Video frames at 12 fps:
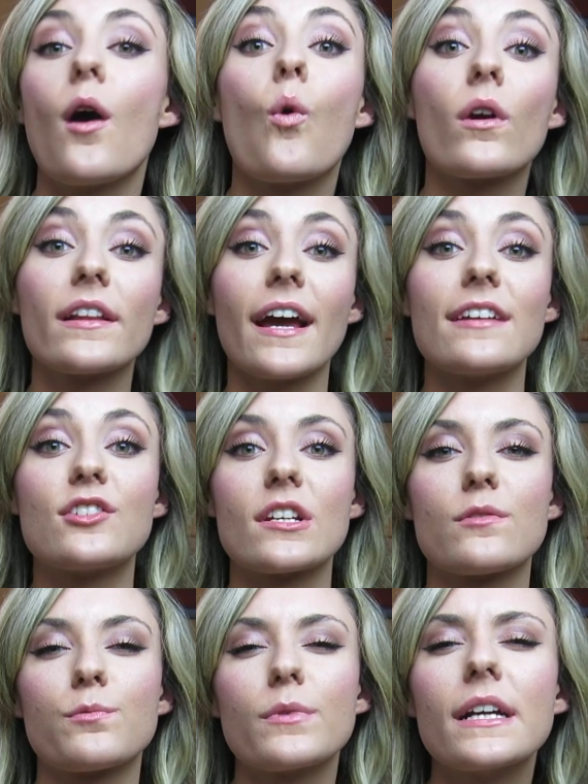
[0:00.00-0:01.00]
Or like
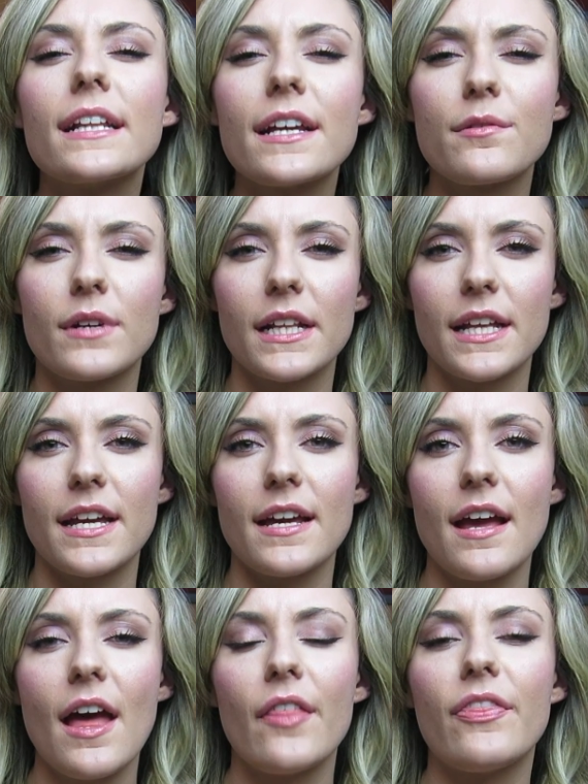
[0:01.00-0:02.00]
just really,
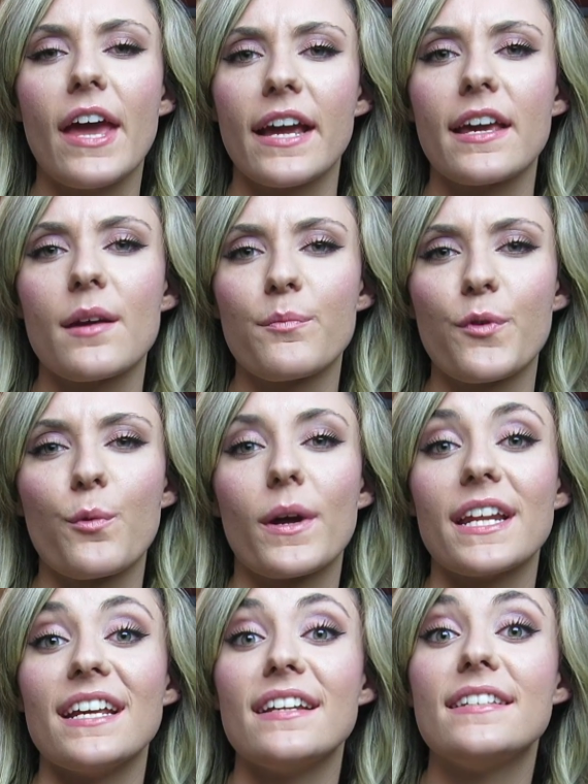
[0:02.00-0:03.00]
really thank him for
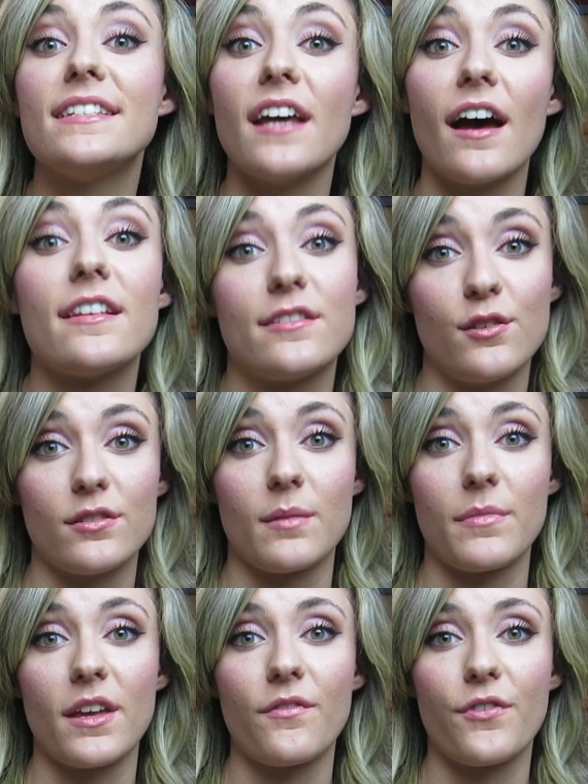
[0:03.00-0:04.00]
when he does do
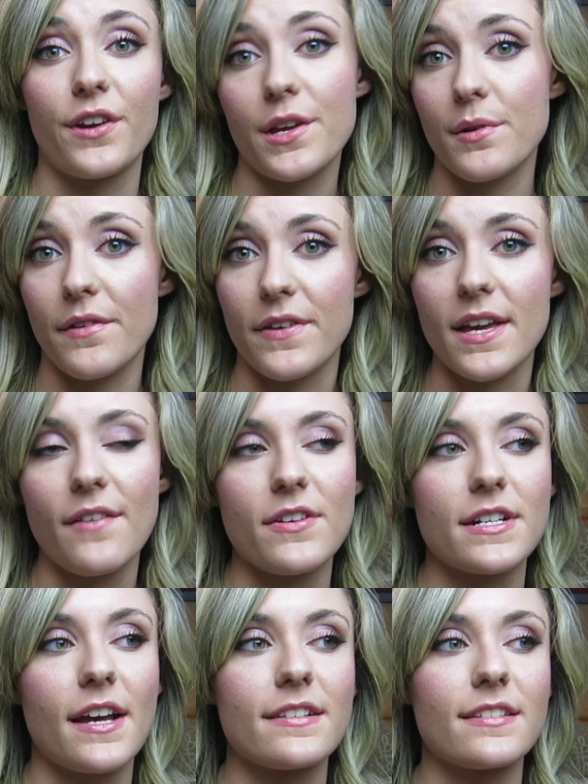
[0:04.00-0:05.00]
something for you, if he
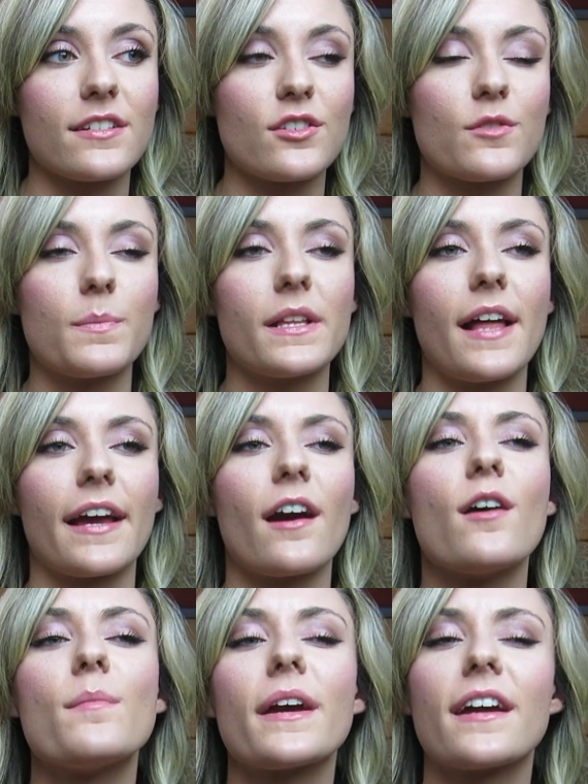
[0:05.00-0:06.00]
ever does, and just be
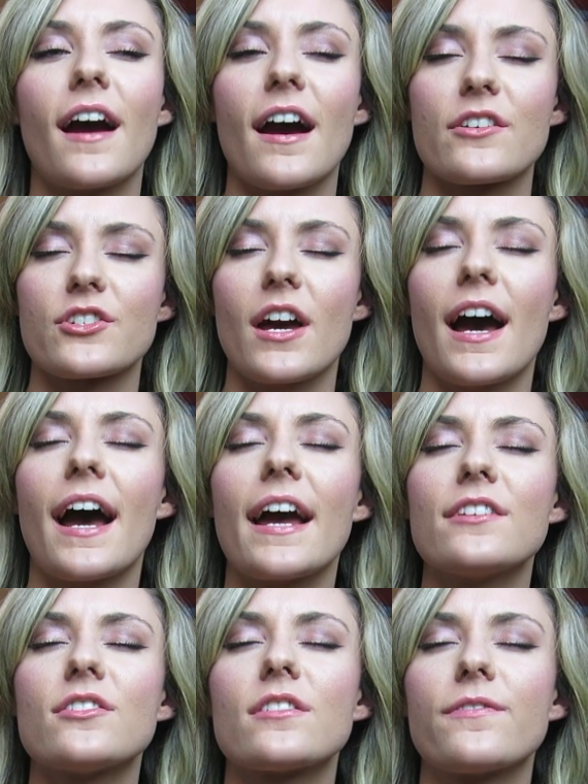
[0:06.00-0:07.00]
like, oh my gosh,
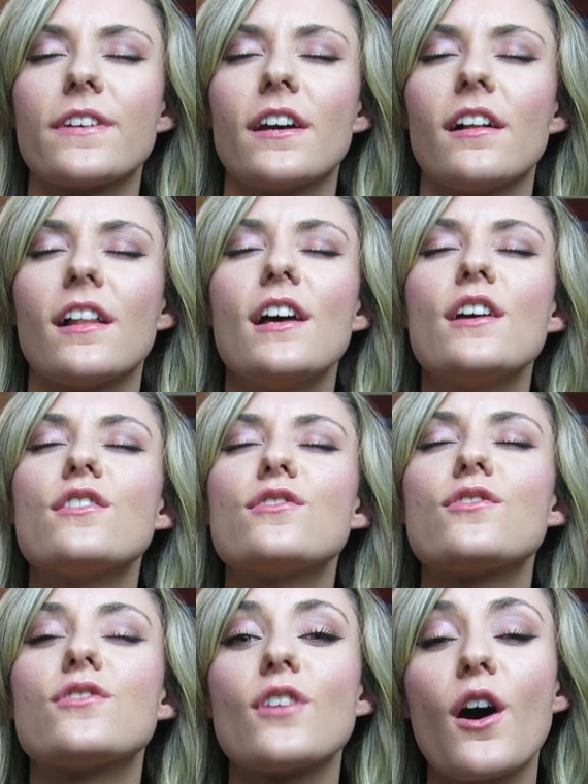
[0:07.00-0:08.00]
I just feel
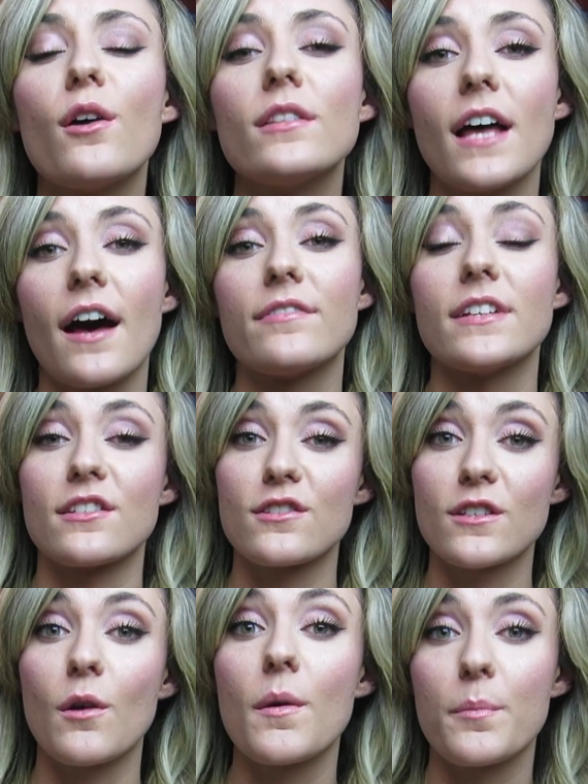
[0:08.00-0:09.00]
so loved and
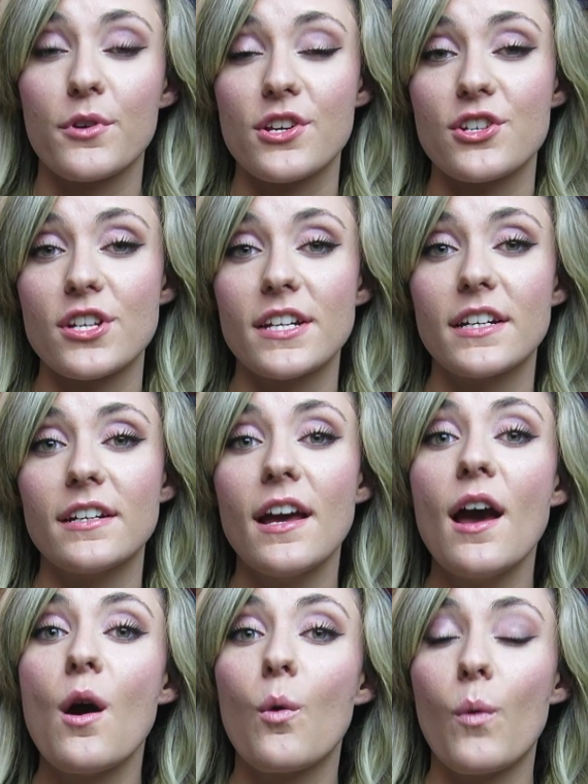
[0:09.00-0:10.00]
so appreciated
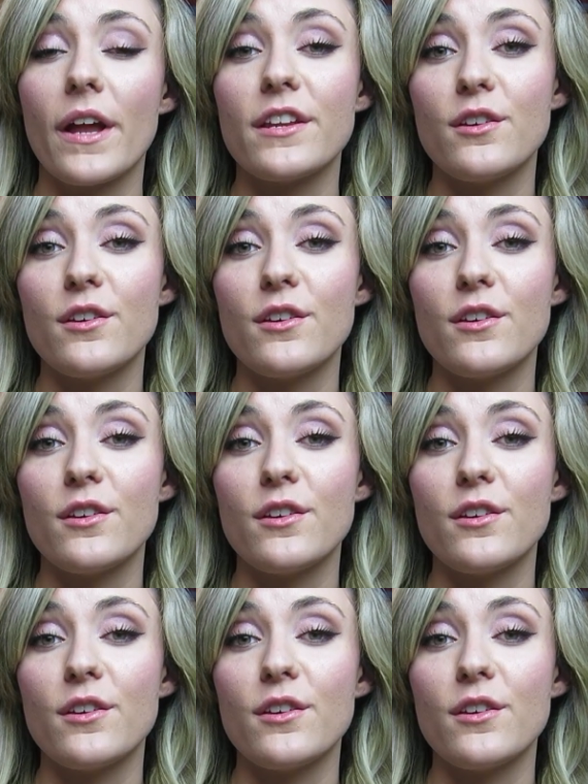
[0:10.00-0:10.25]
when